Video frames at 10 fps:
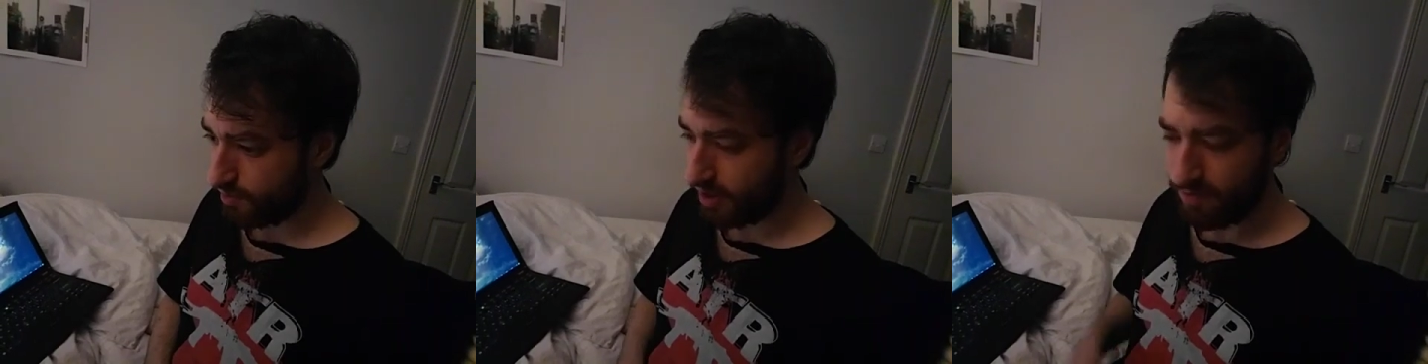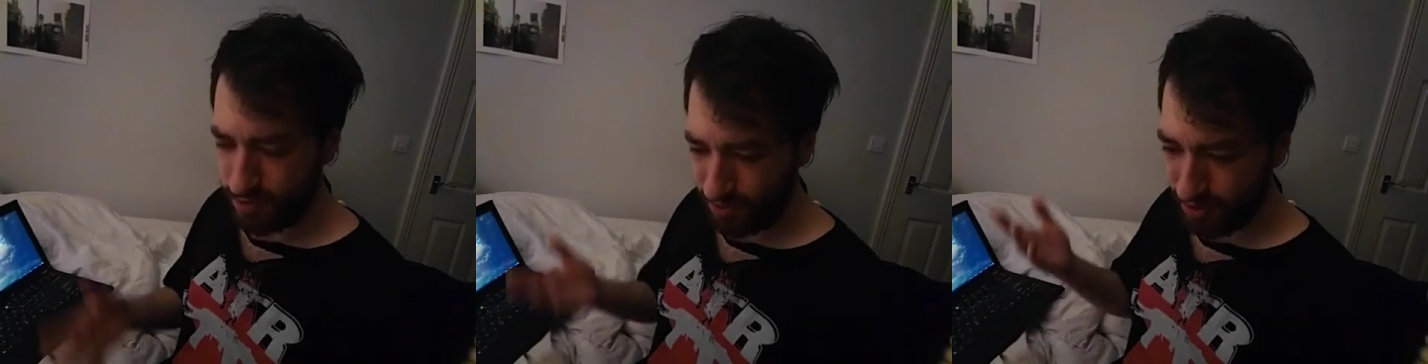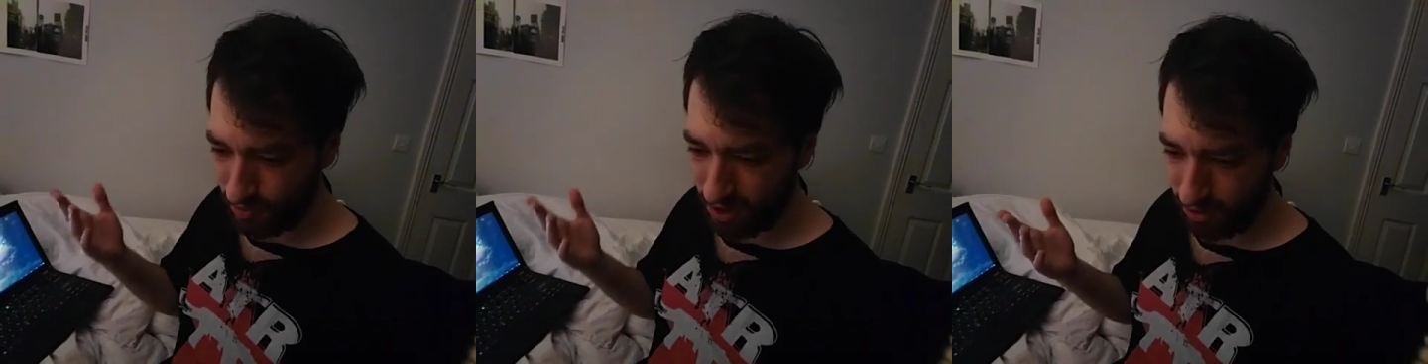they've
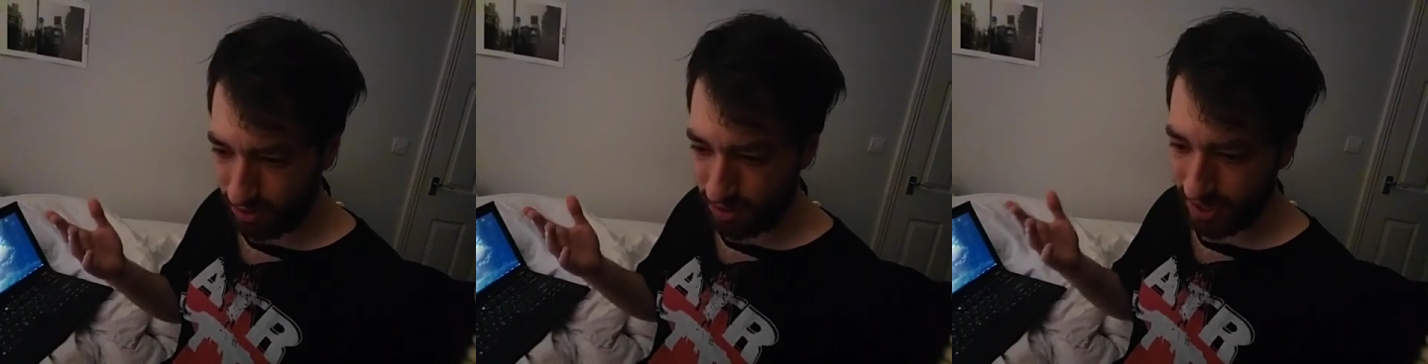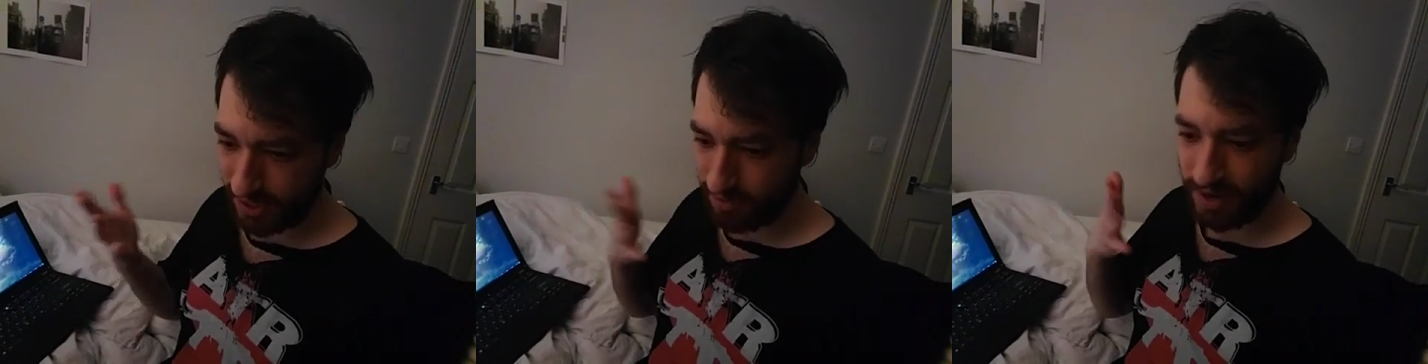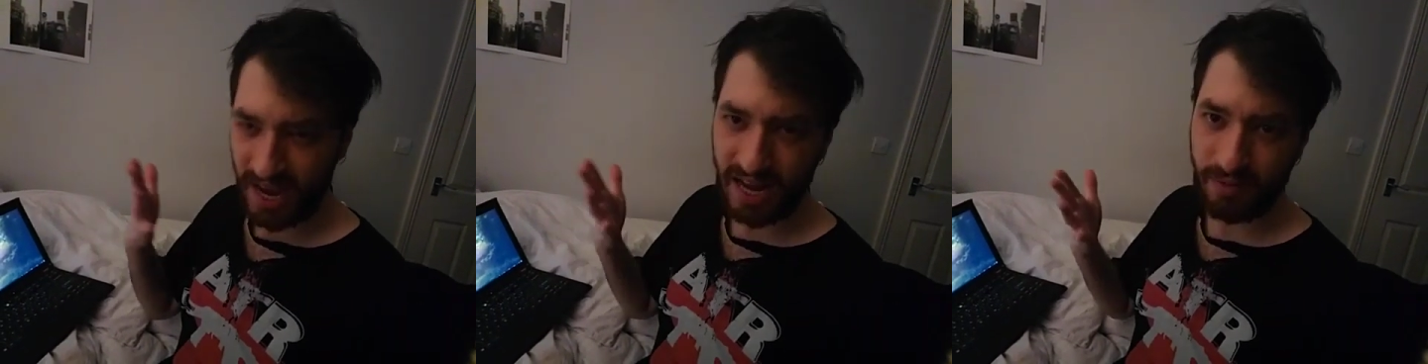sorted well. Like
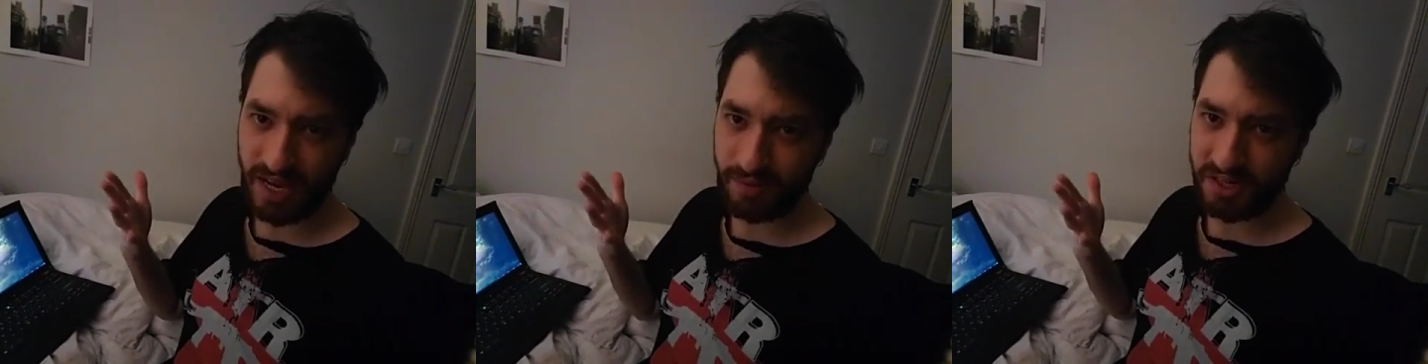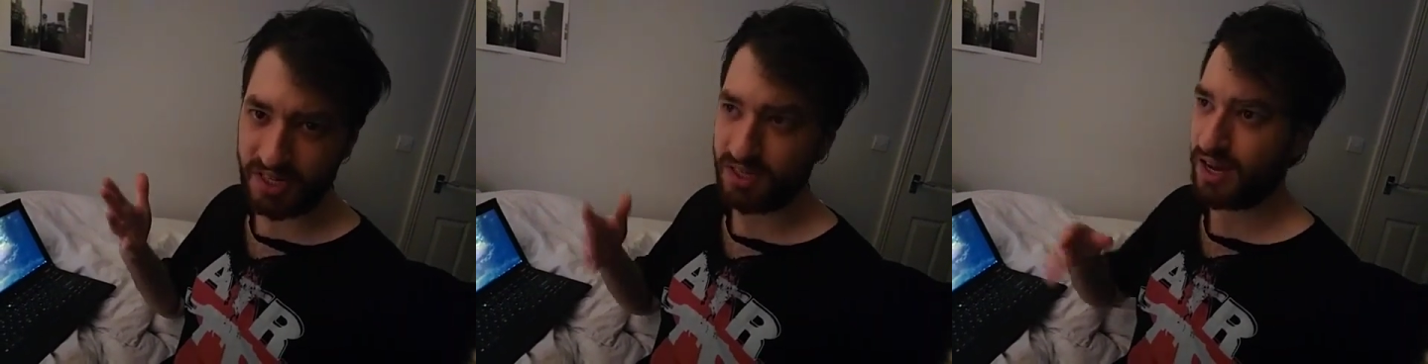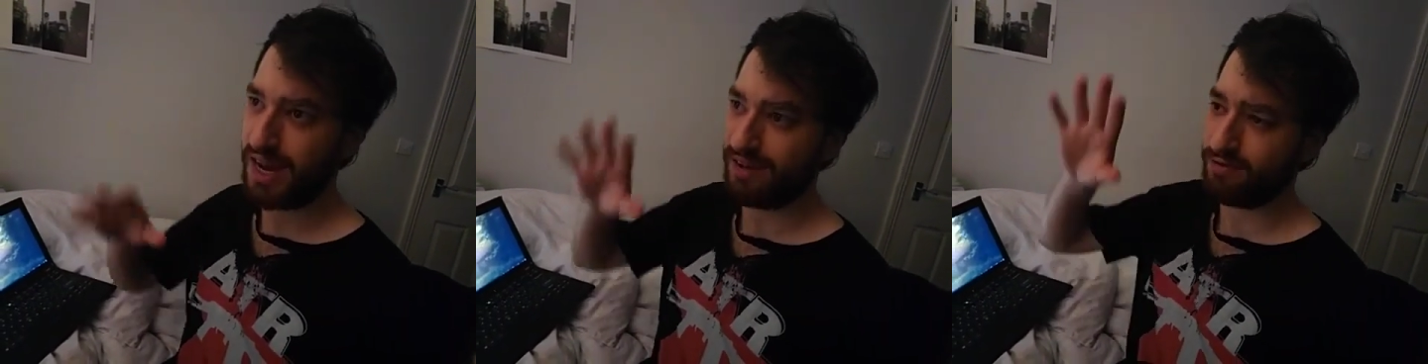my anime images,
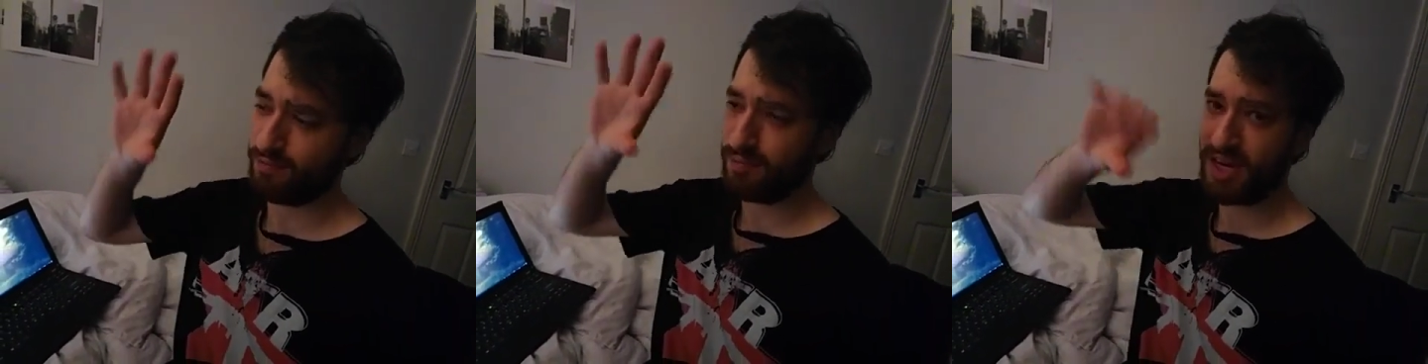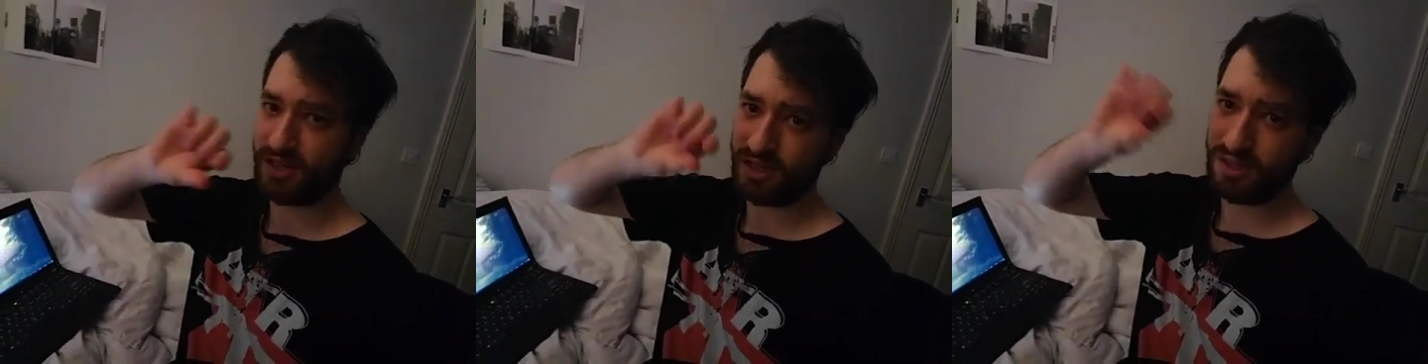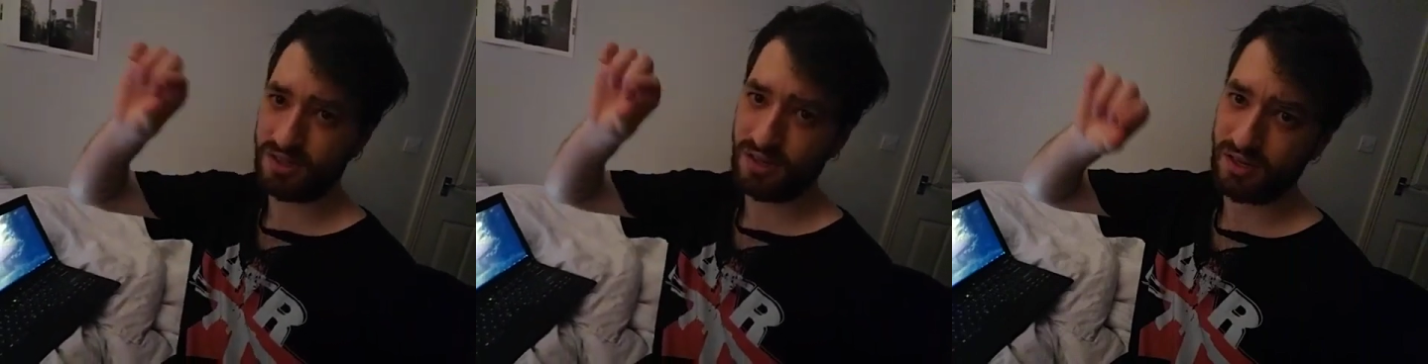I have
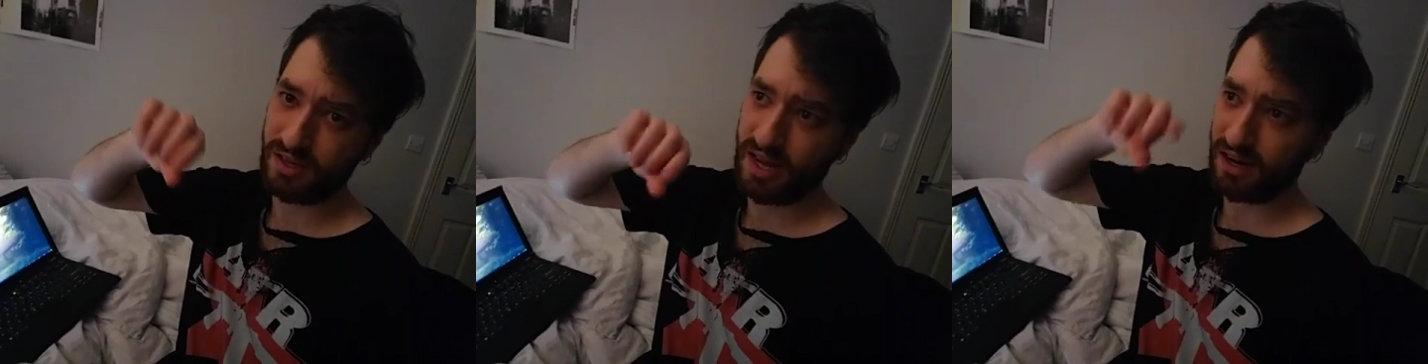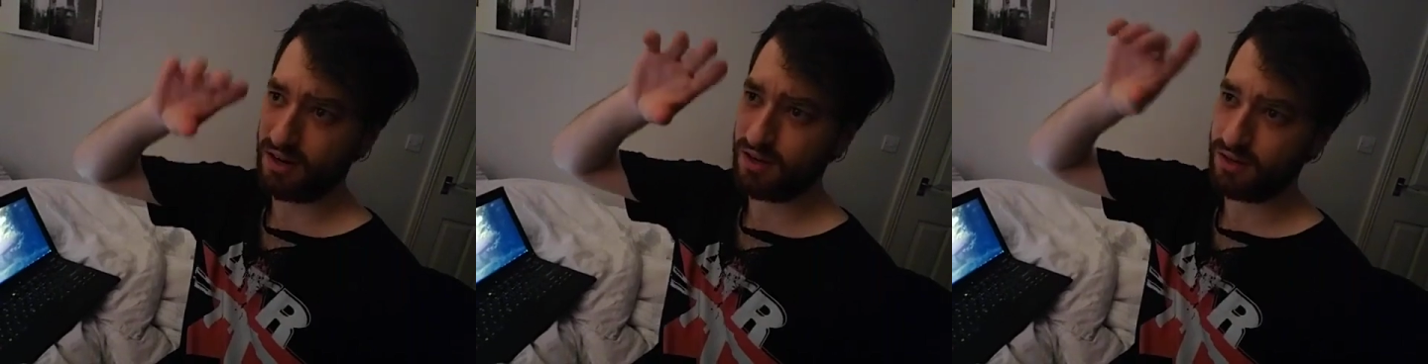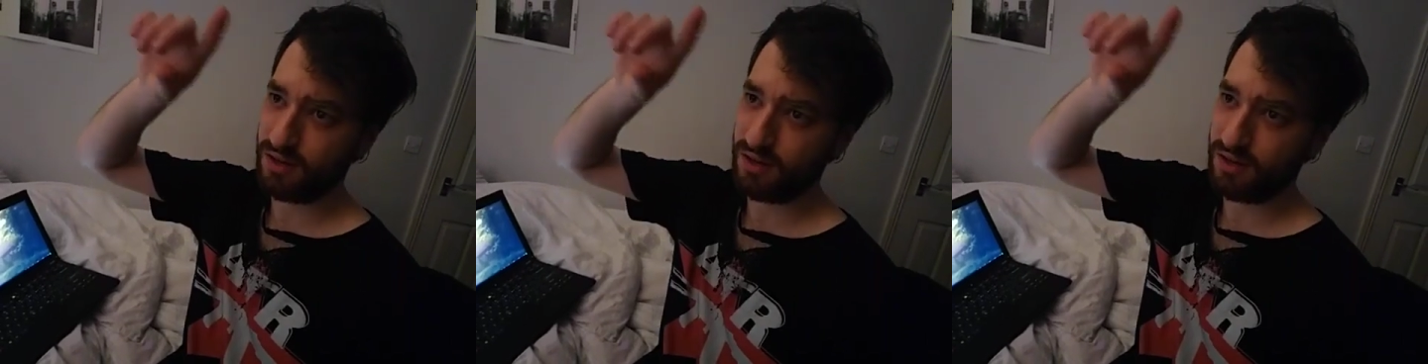pictures, then